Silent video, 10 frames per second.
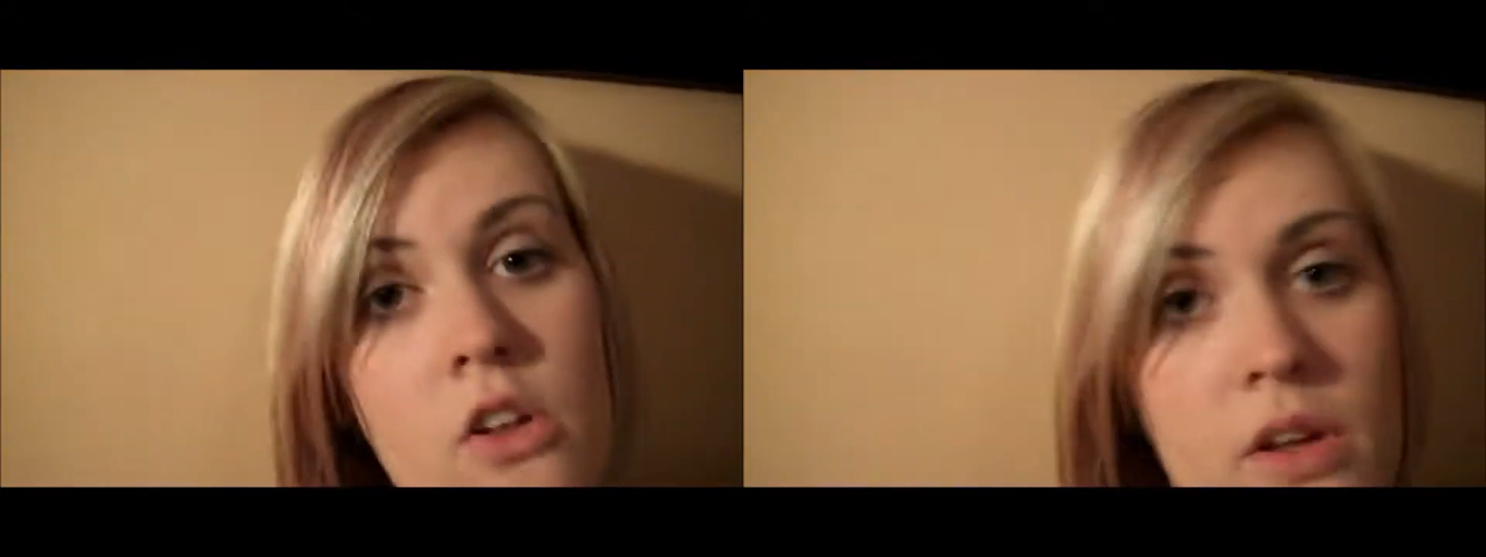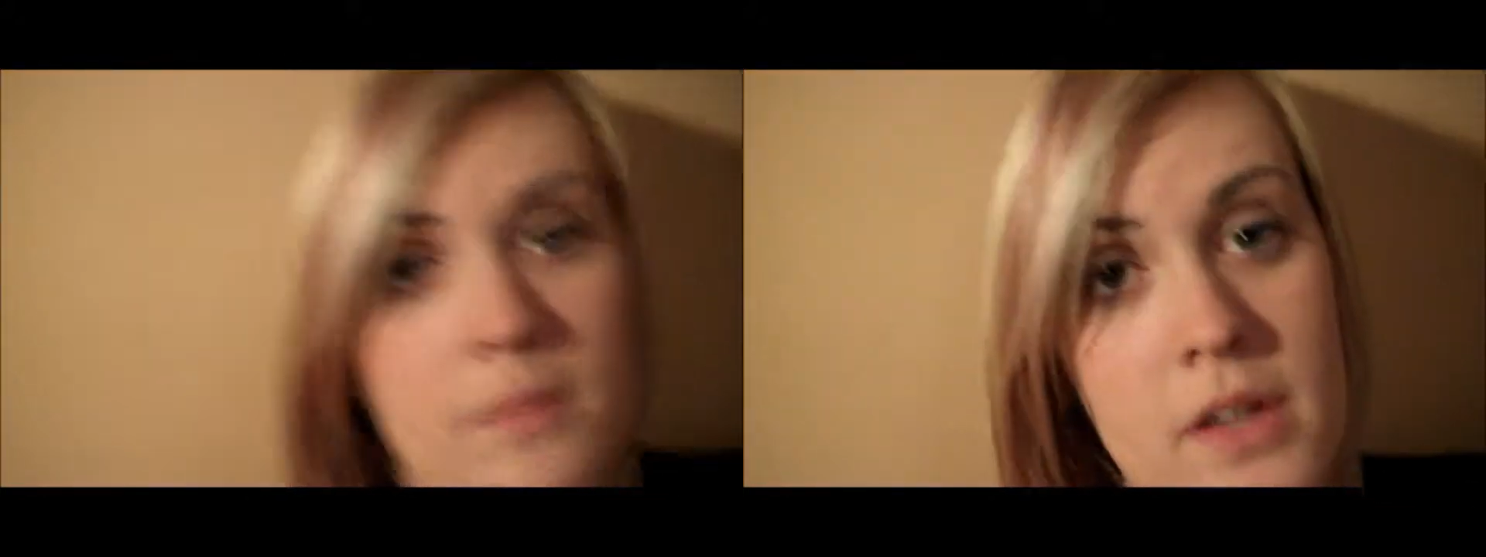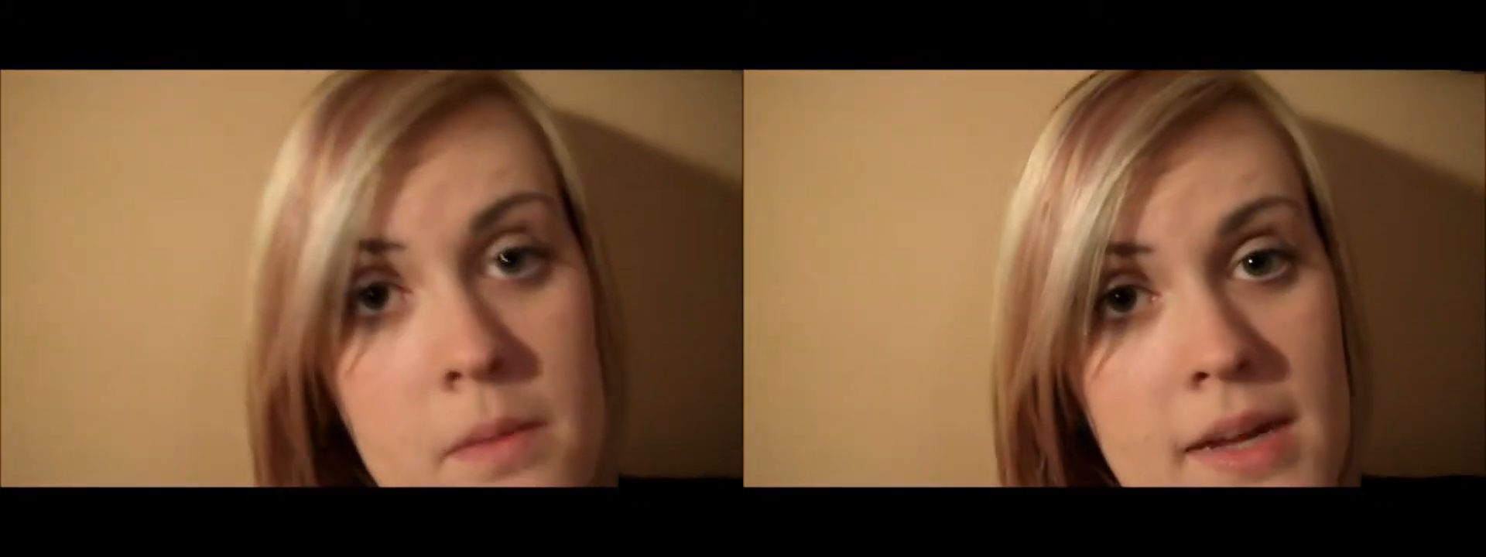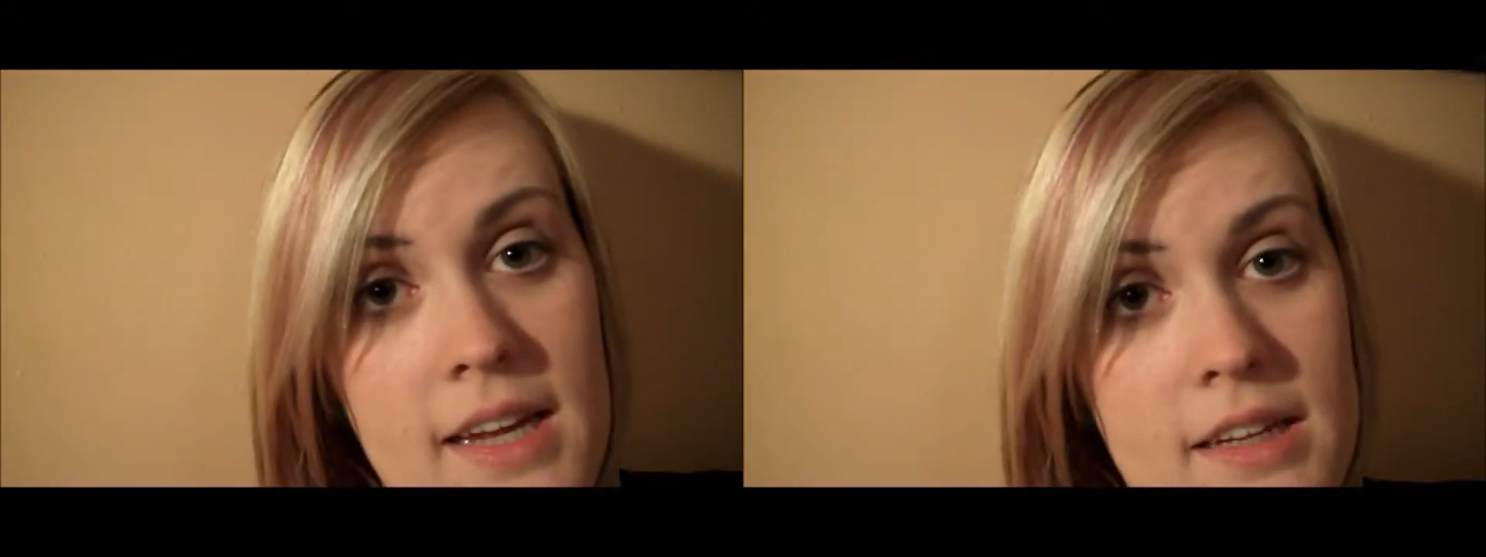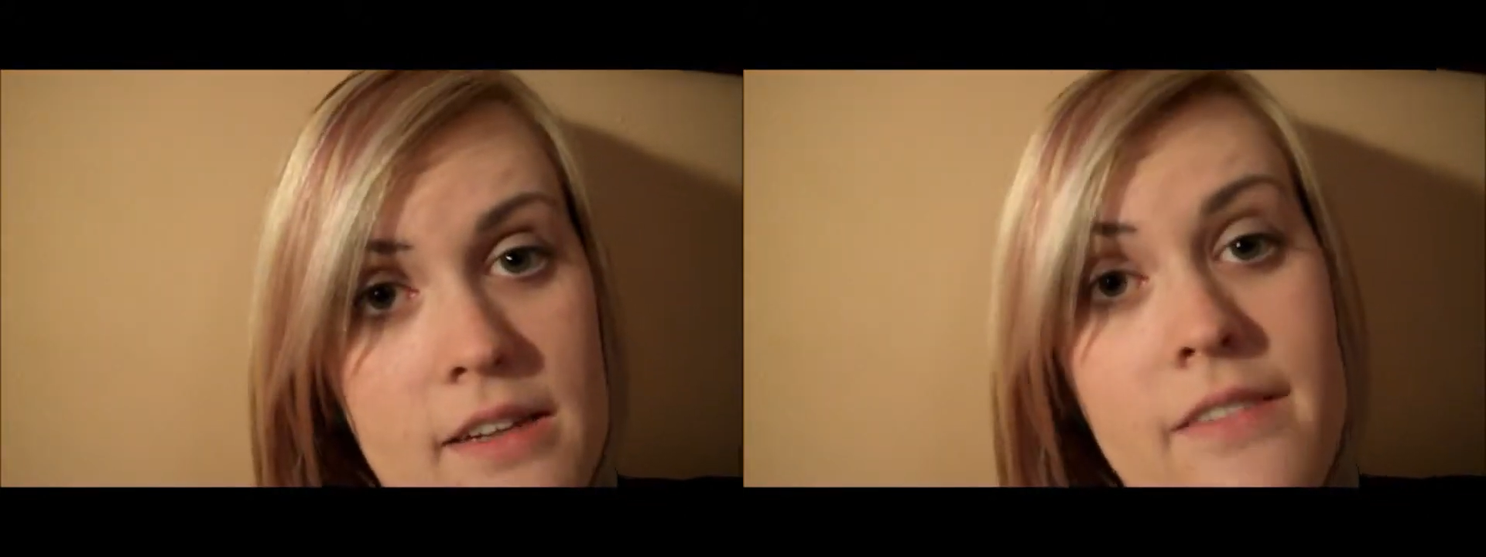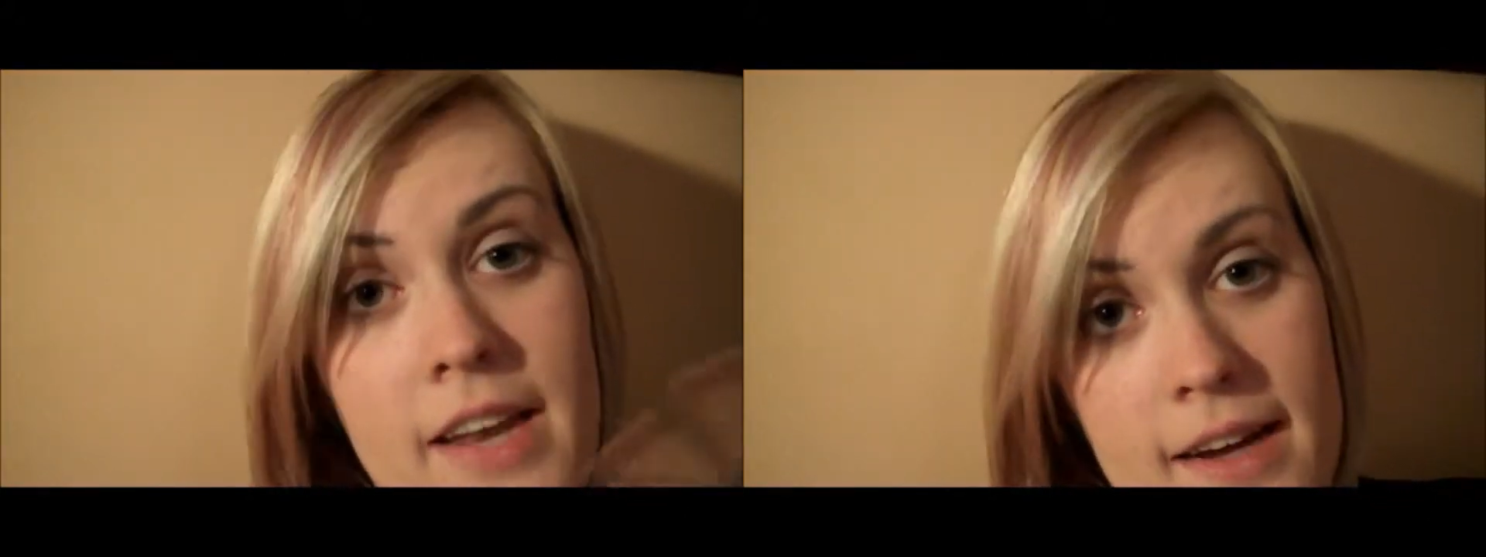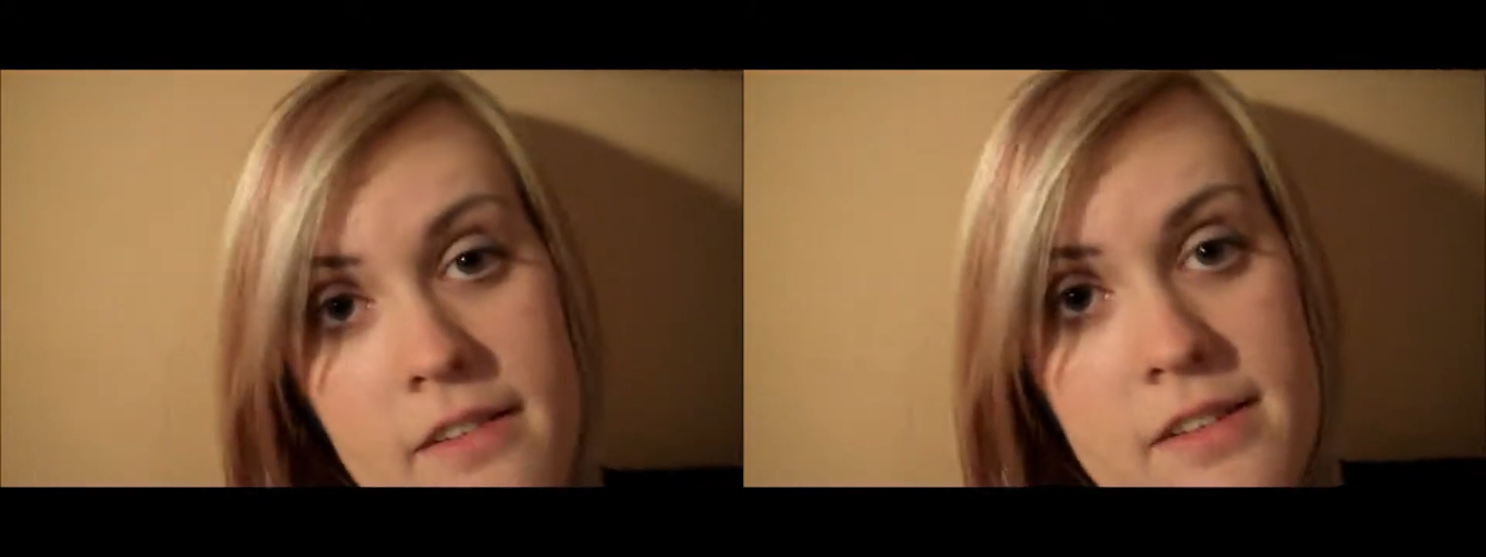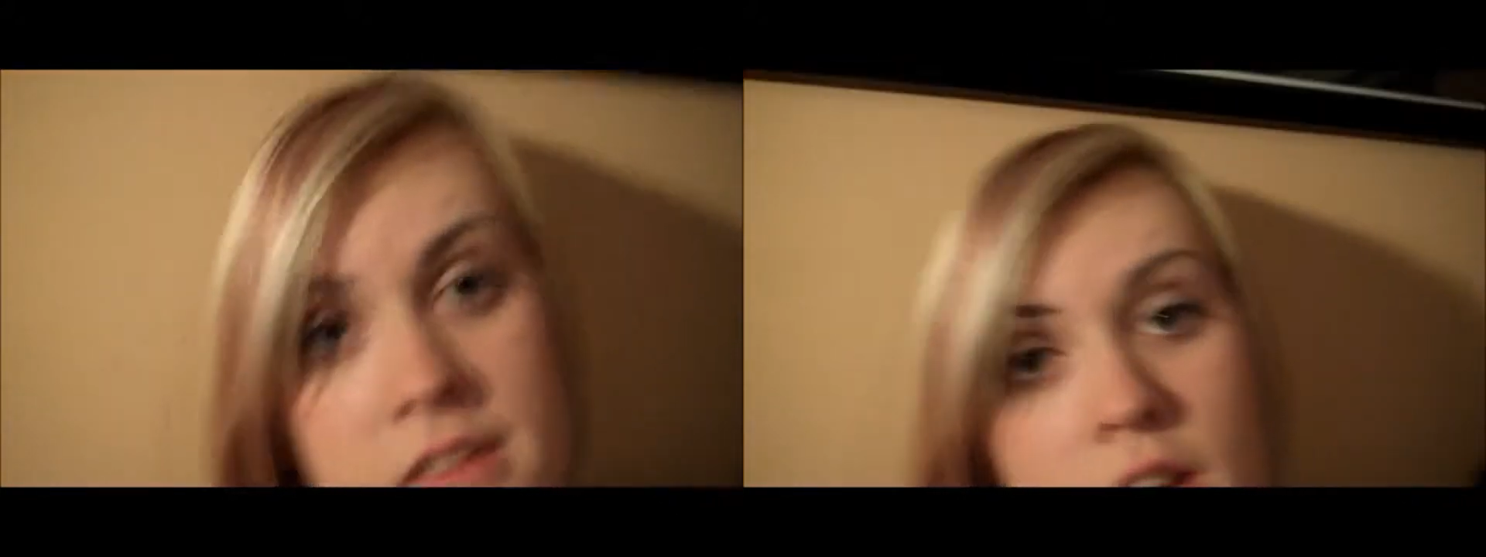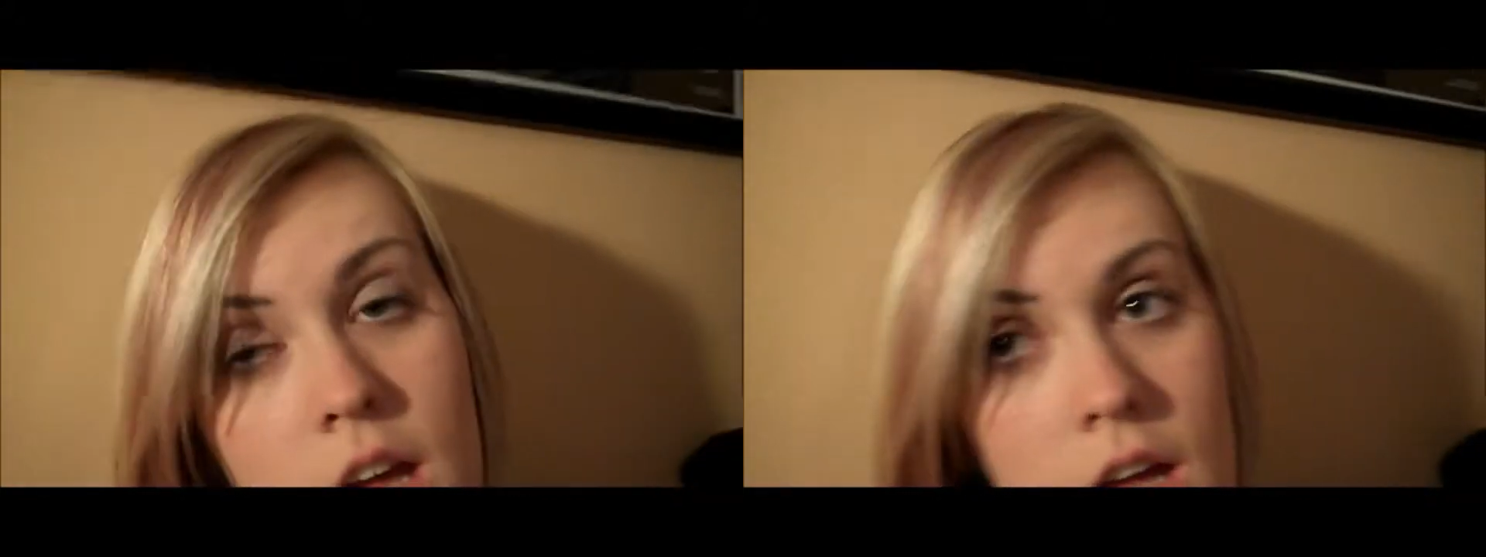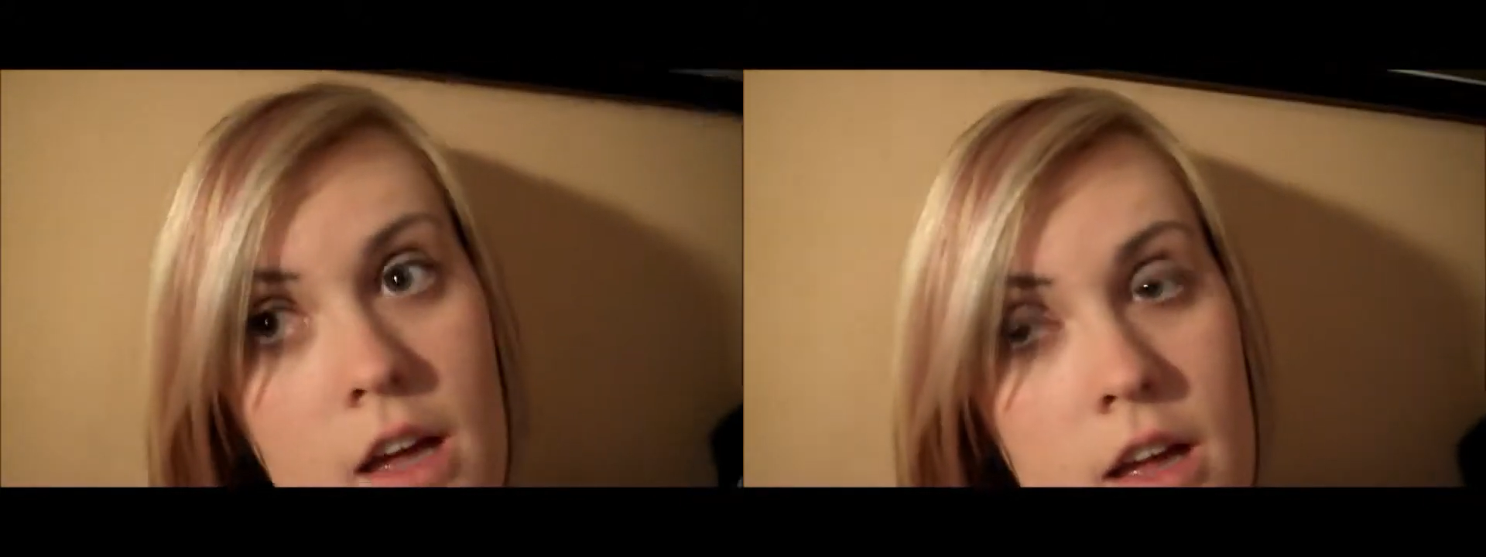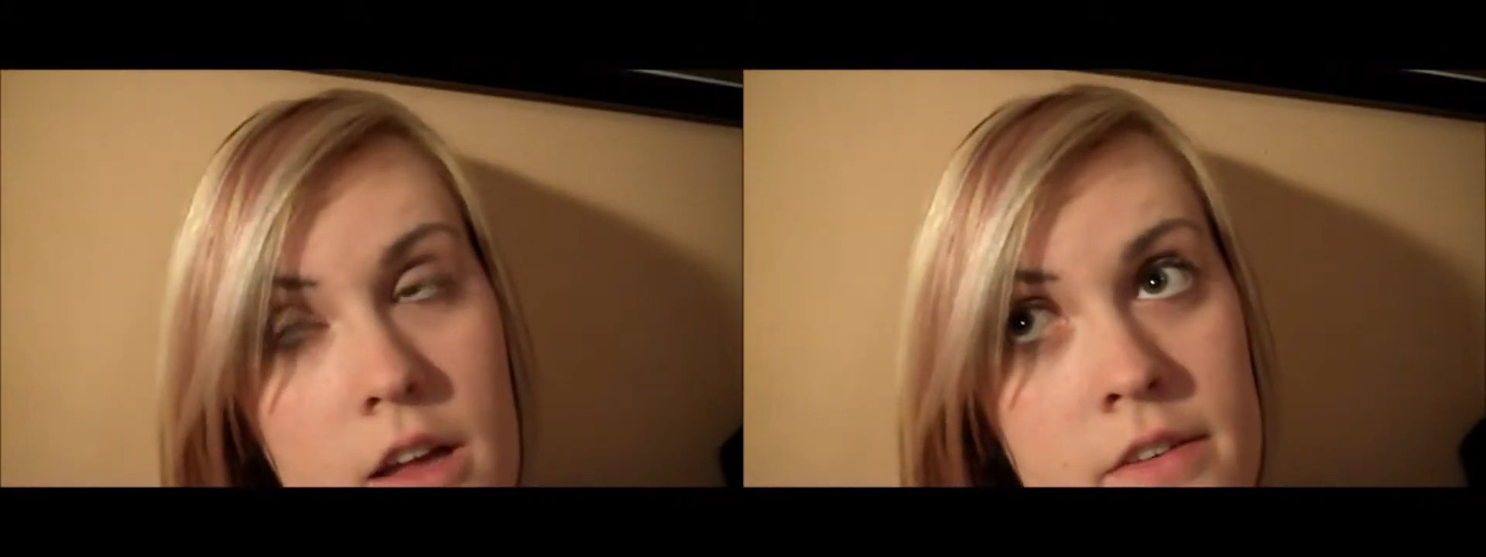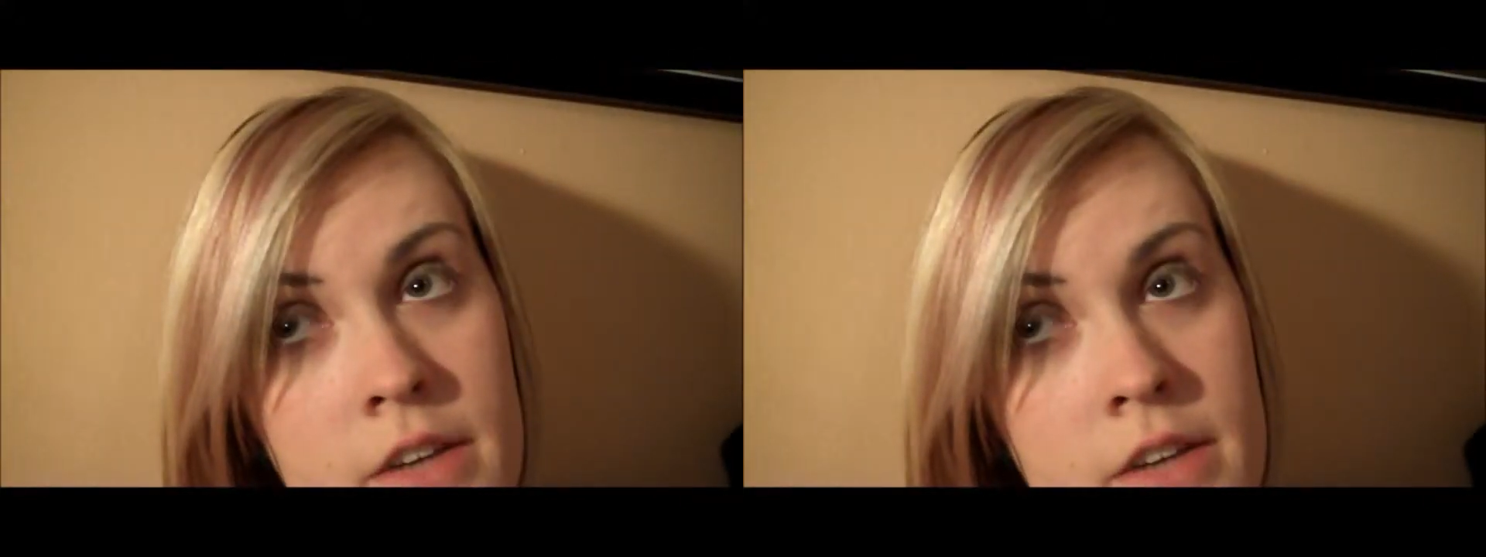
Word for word: So I'm gonna make next uh,